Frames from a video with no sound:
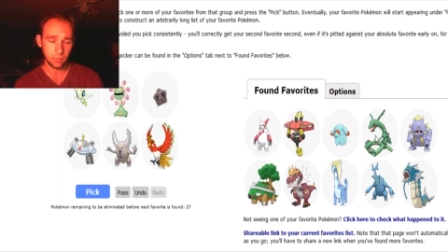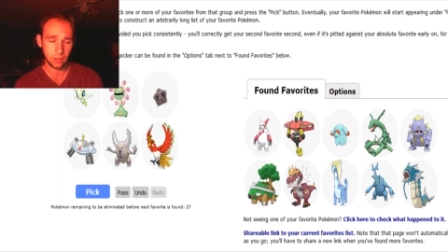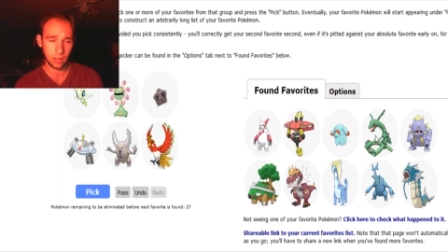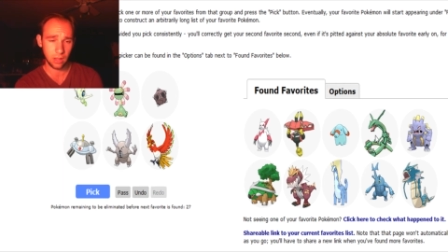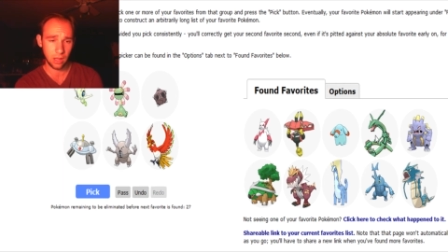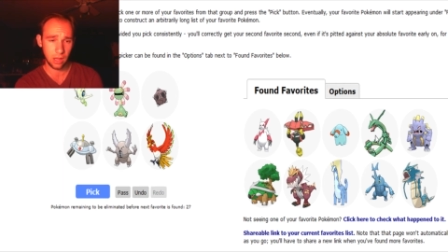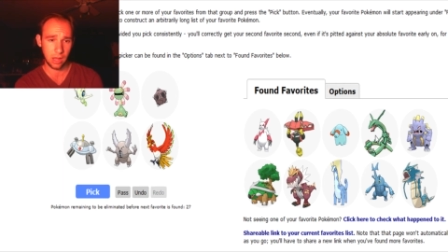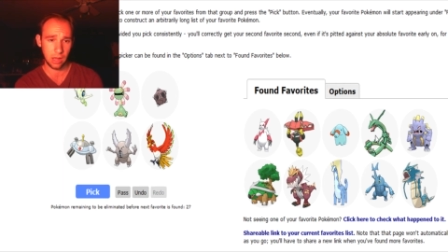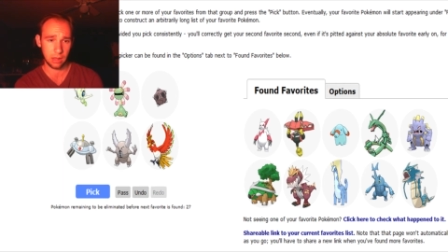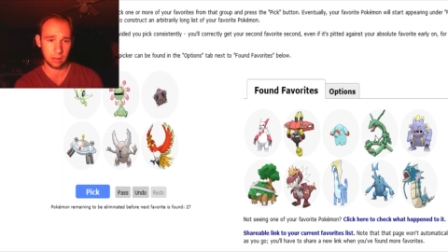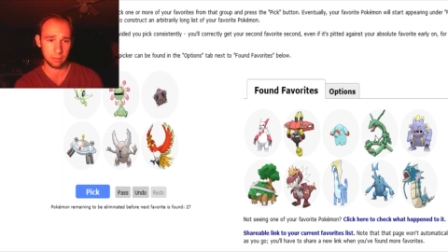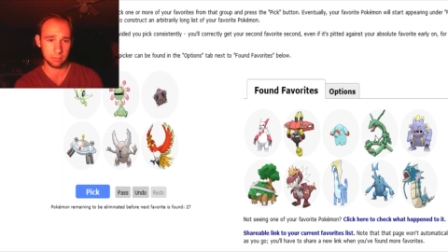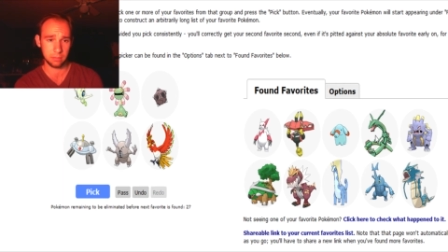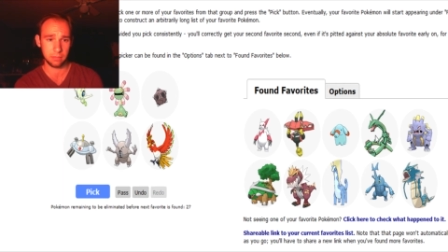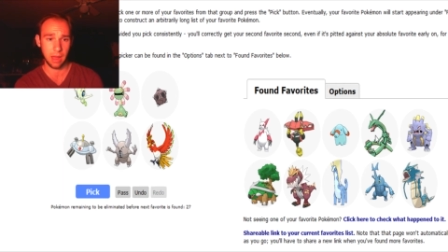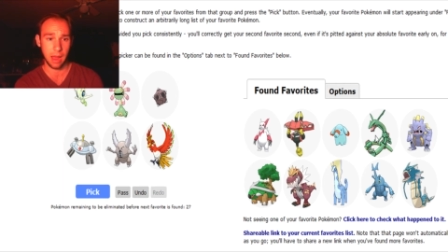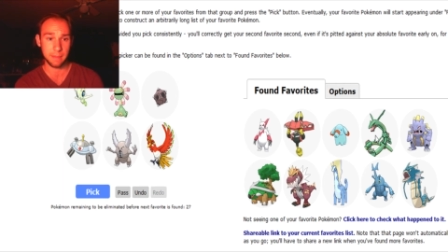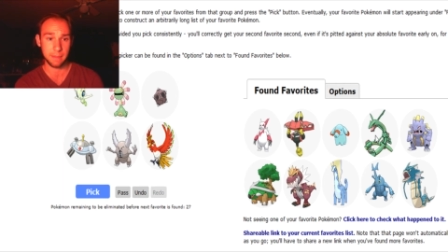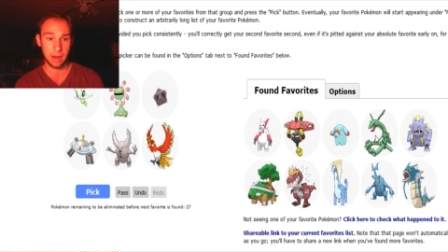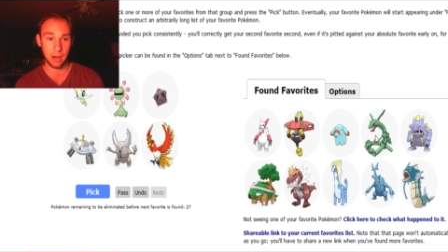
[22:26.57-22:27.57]
Um,
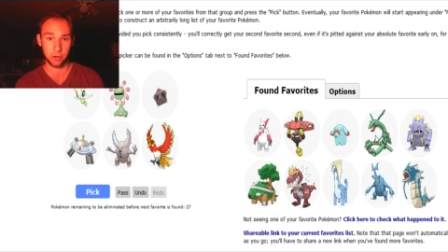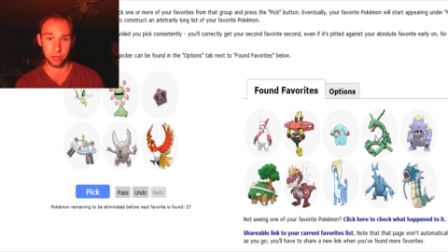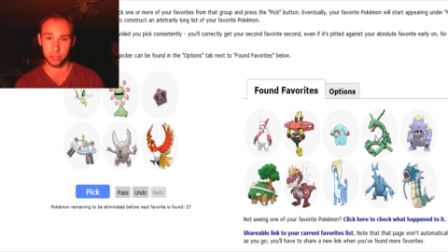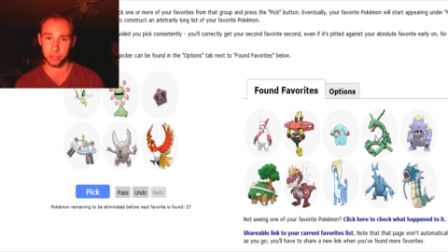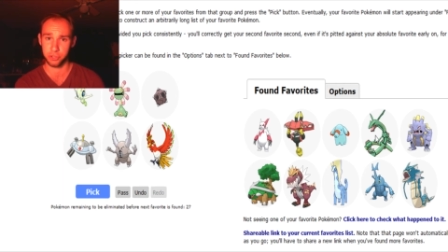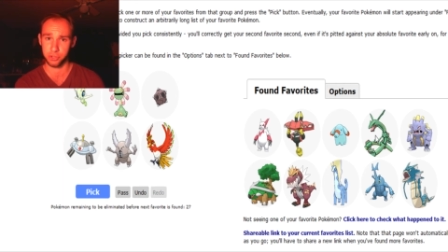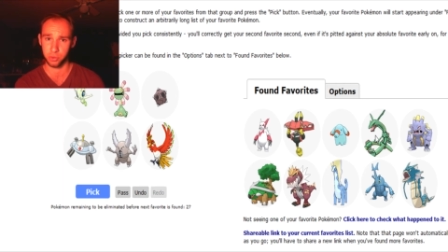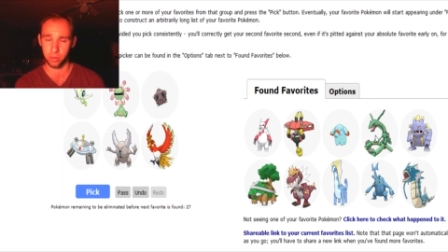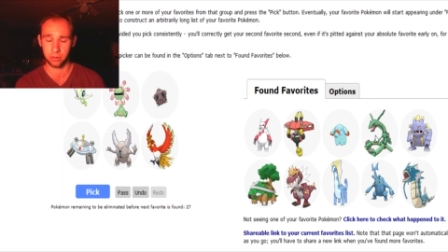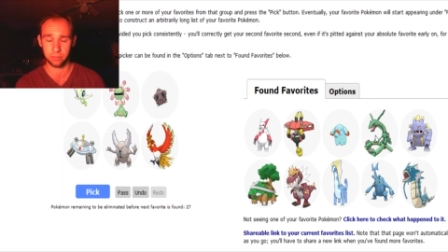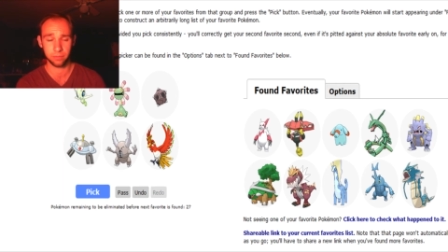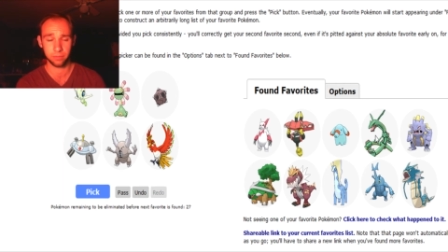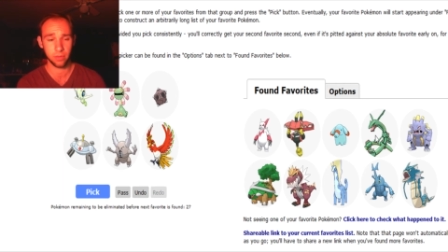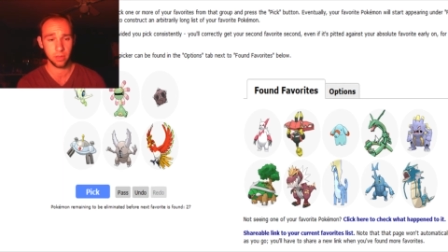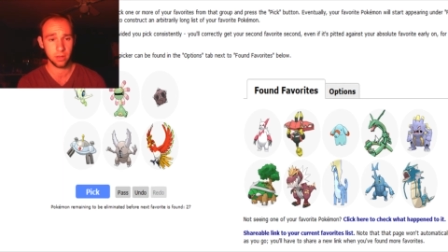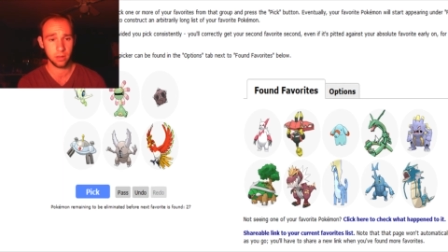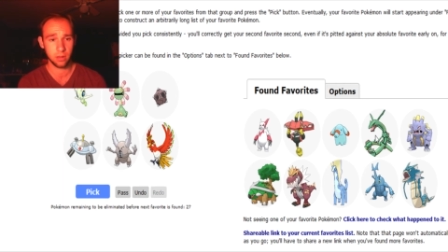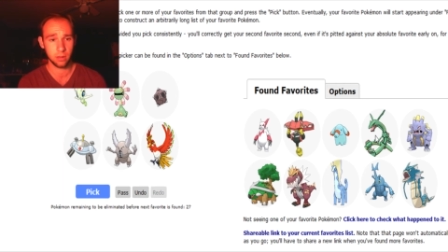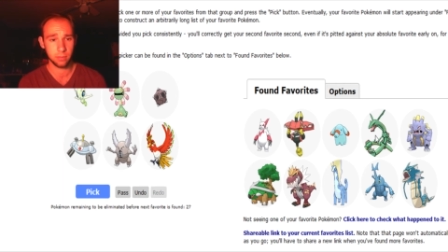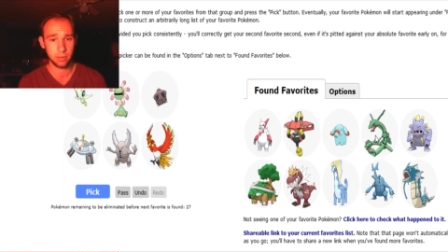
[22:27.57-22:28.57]
I'm not really sure,
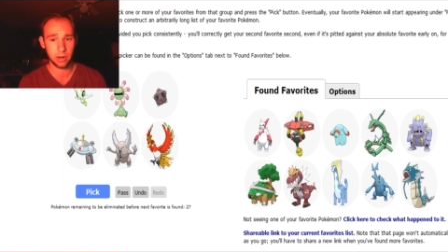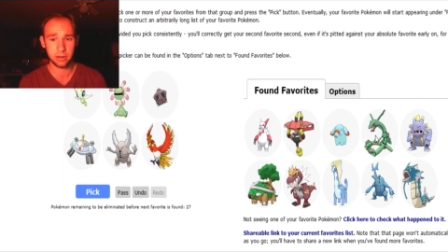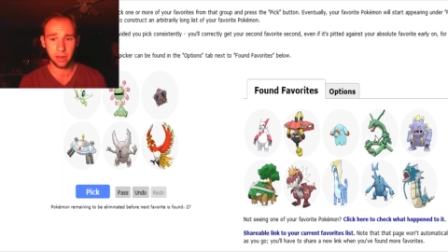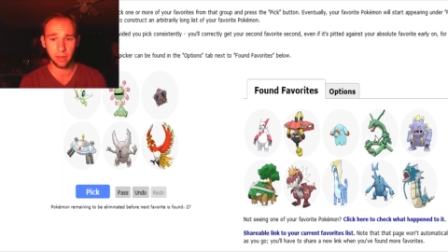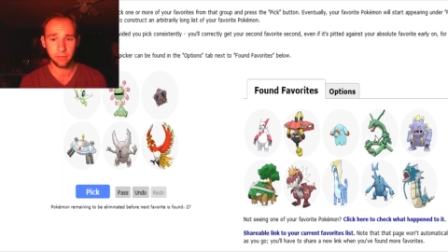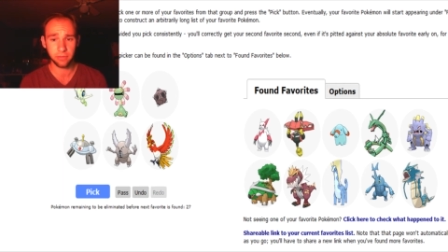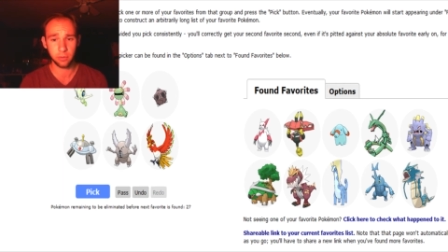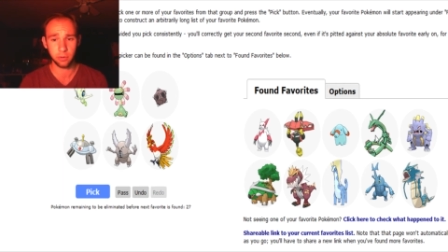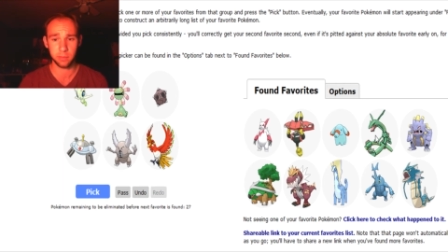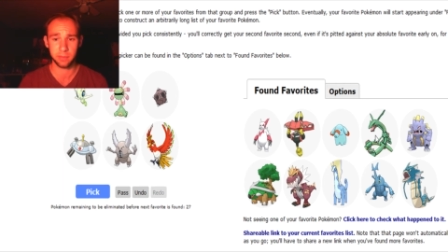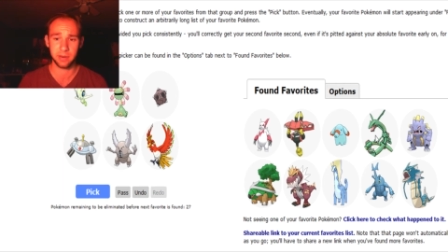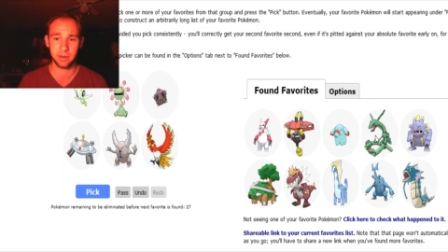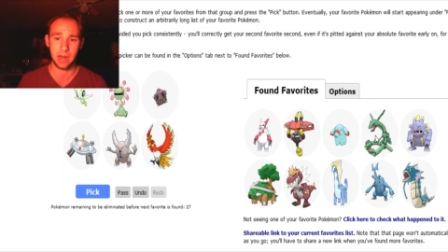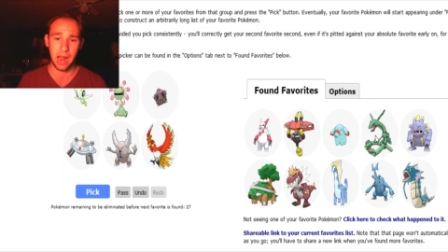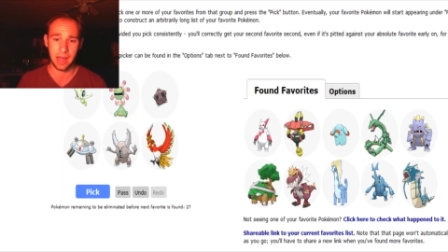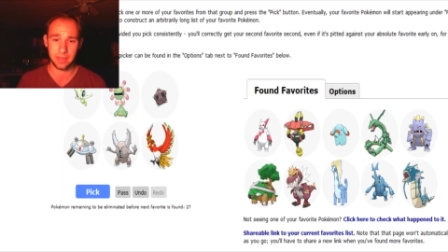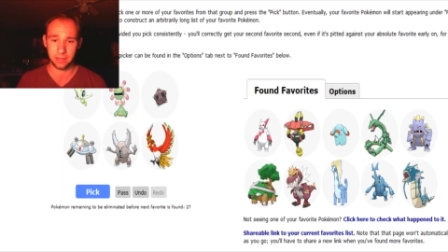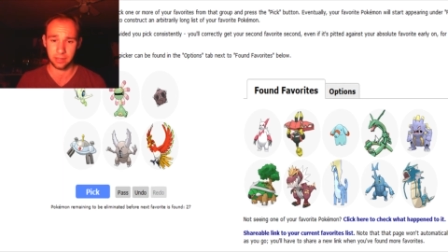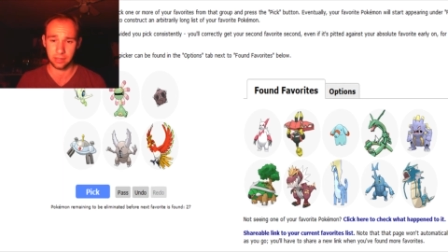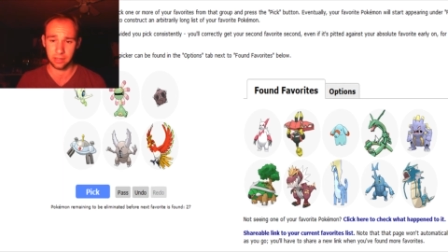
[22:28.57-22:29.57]
but it definitely would have been
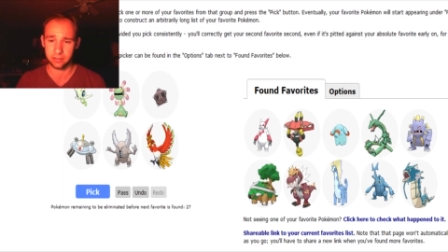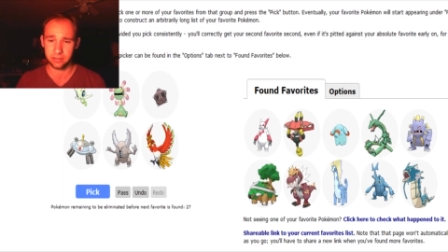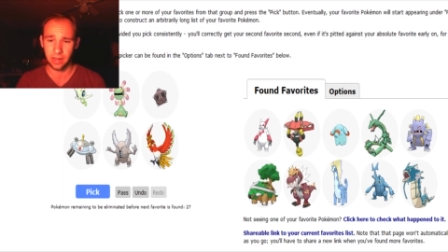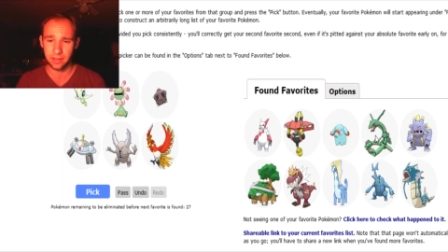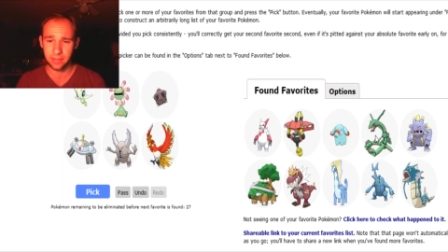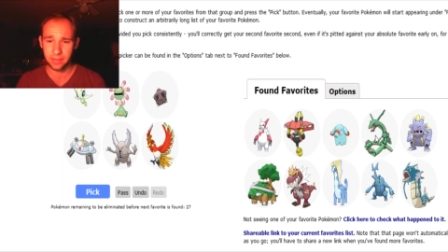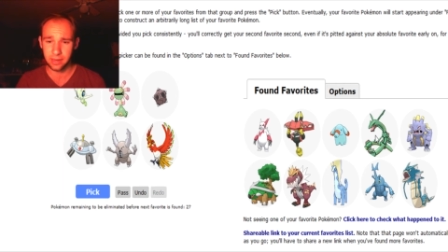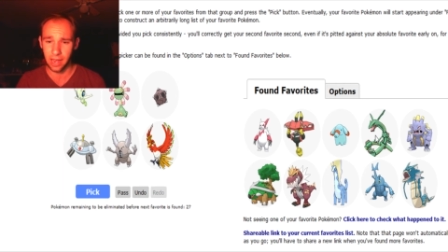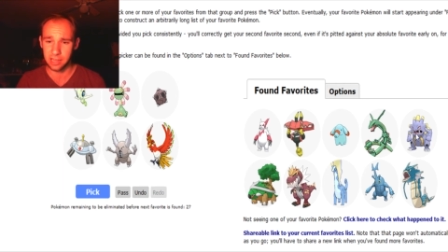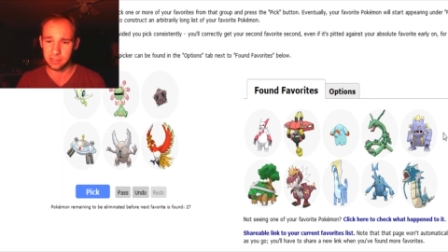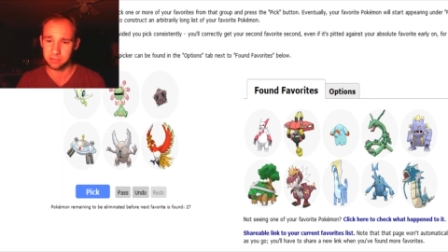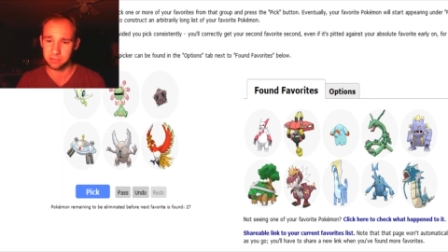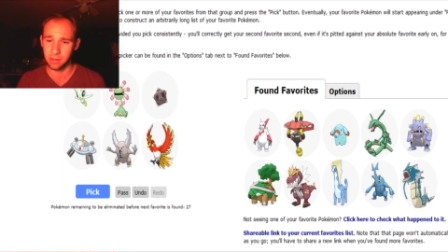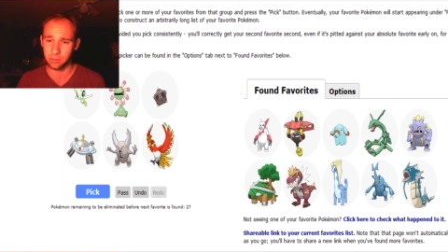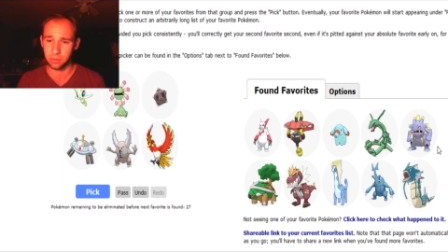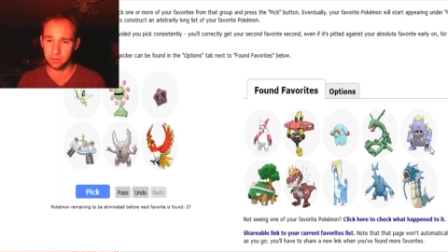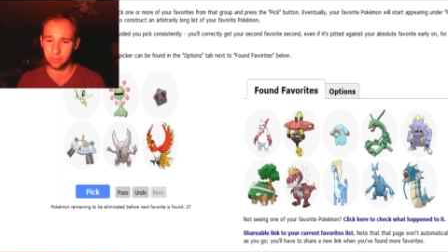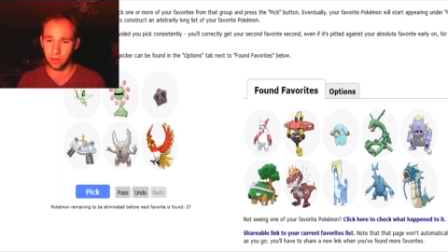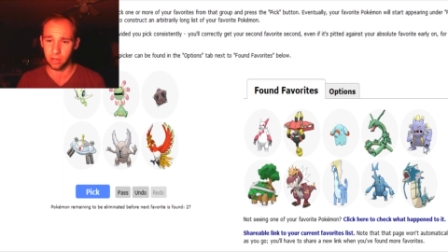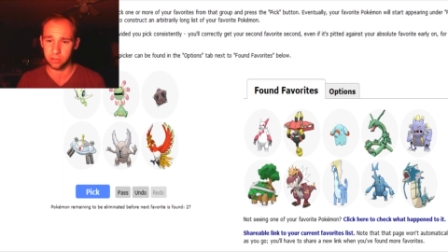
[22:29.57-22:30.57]
on the list. I think X-Cloud would
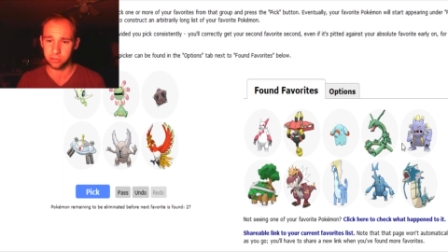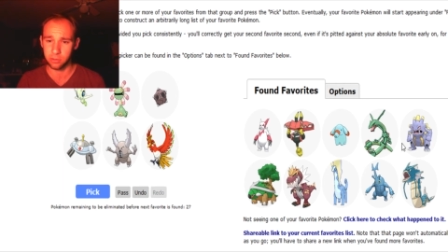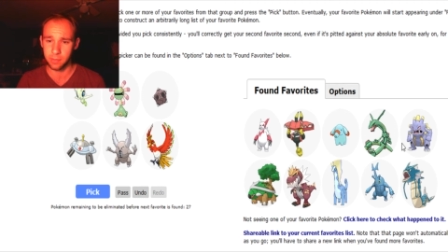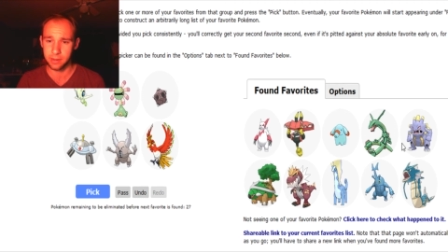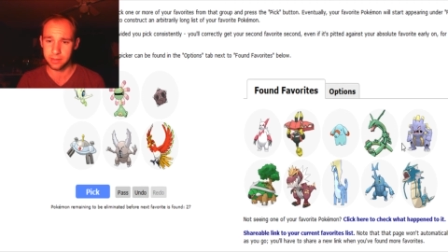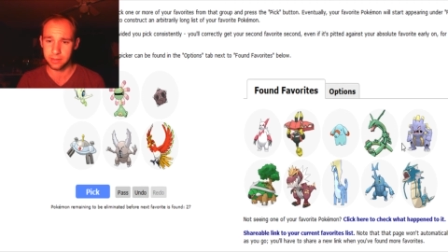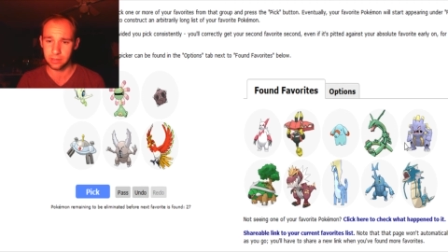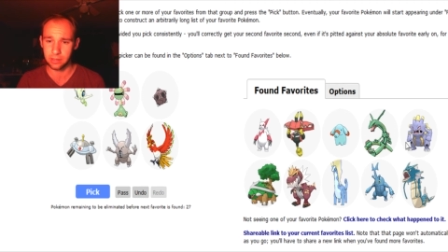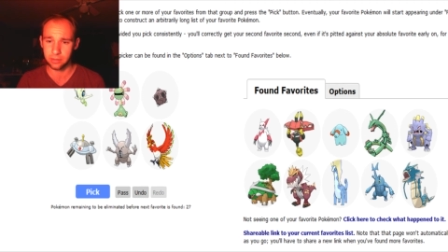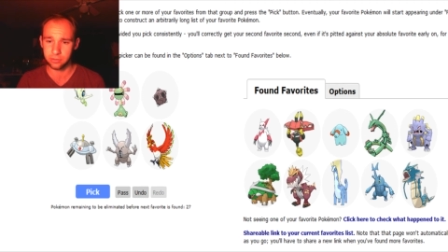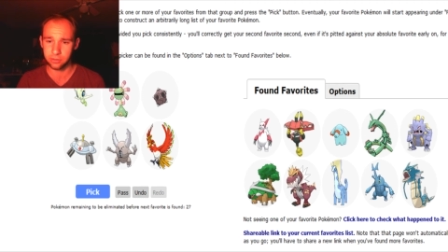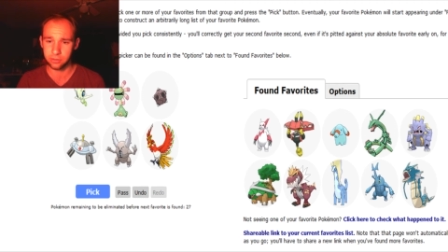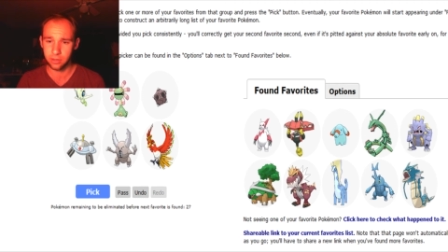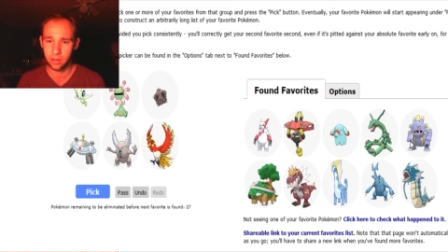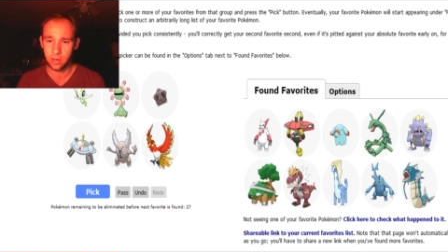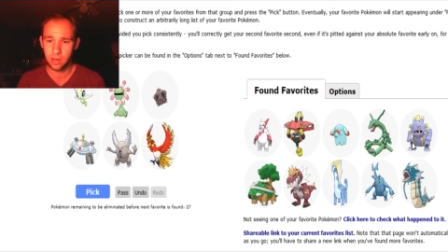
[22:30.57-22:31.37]
have also made the list.